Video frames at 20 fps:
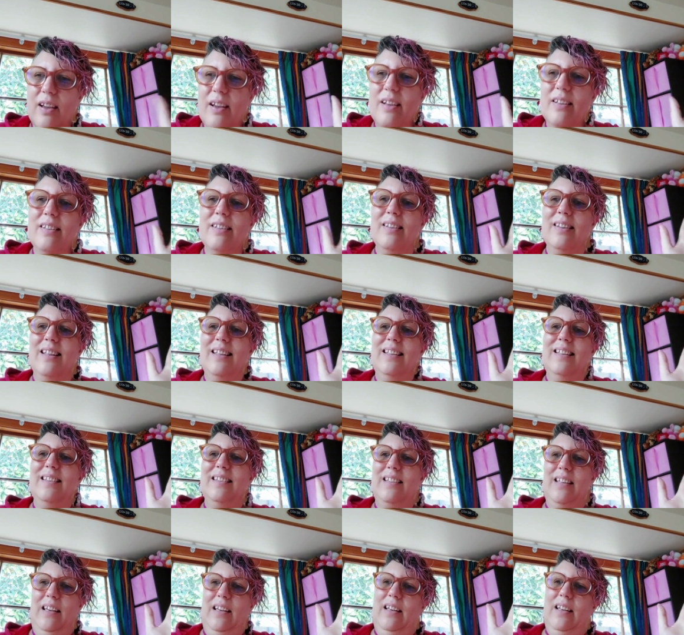He
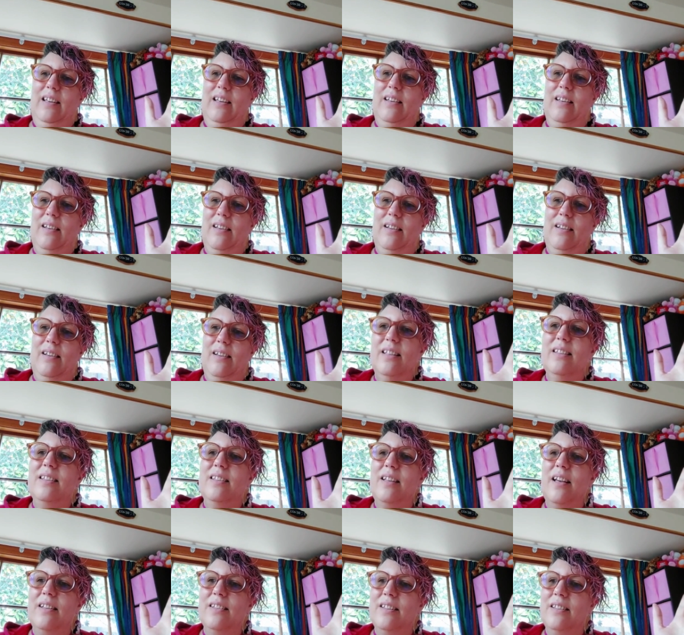deletes it. He
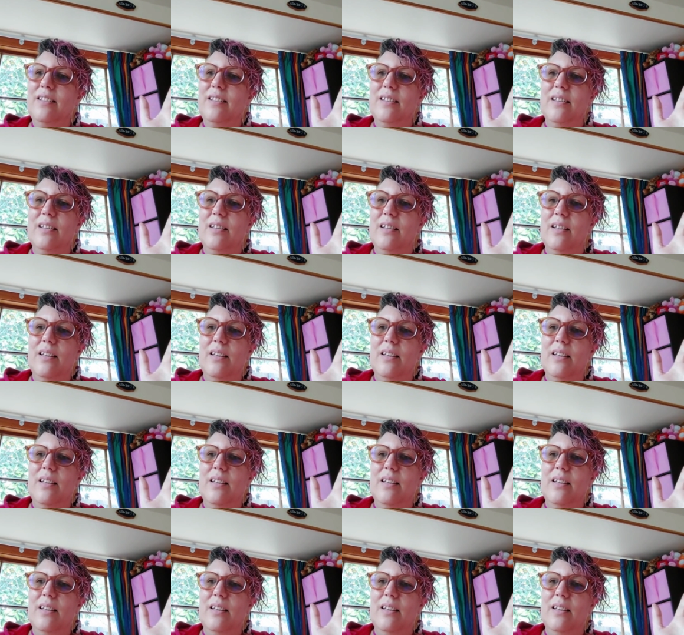doesn't